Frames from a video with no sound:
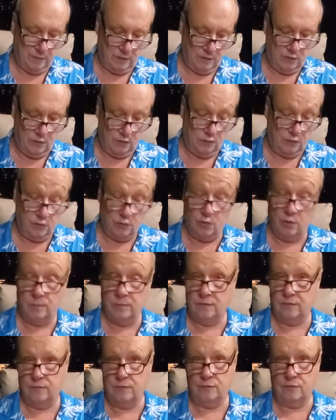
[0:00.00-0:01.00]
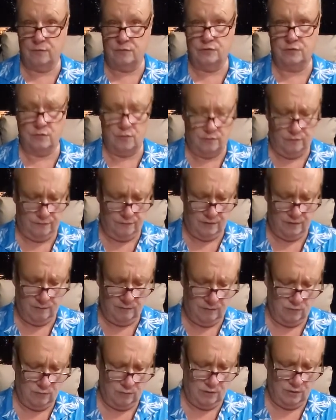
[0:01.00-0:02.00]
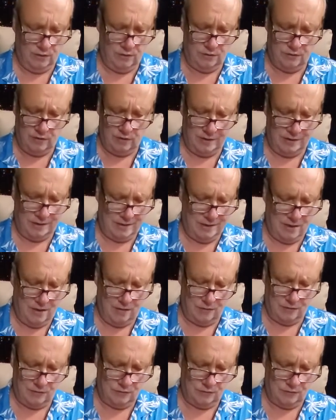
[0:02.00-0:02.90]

Do join me for the Soul Family read. Check it out.